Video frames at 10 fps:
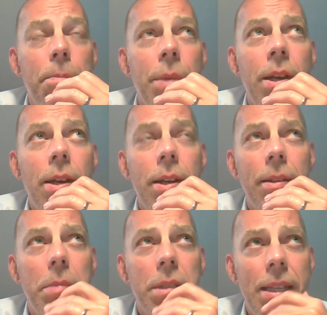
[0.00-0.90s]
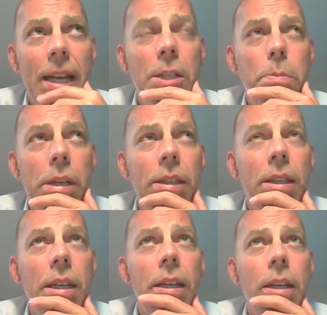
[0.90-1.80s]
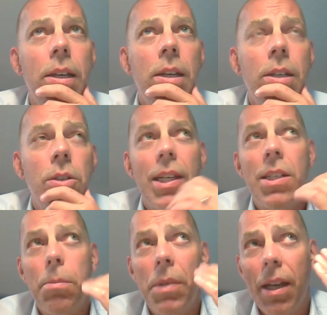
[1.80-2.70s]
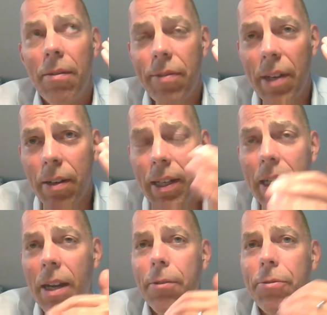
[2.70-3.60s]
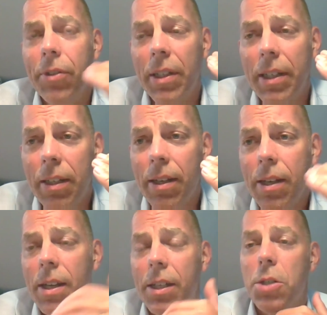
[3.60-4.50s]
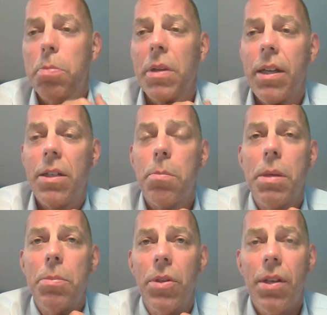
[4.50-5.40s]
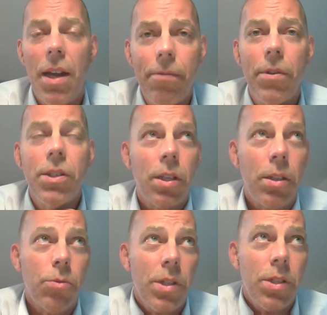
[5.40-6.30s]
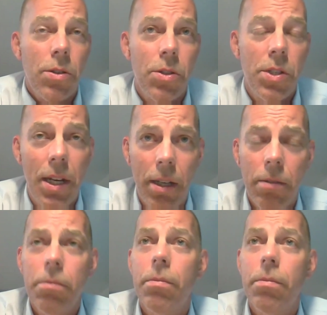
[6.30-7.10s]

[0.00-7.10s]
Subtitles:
But that's been so that's something I very carefully explain to people in every single research setting,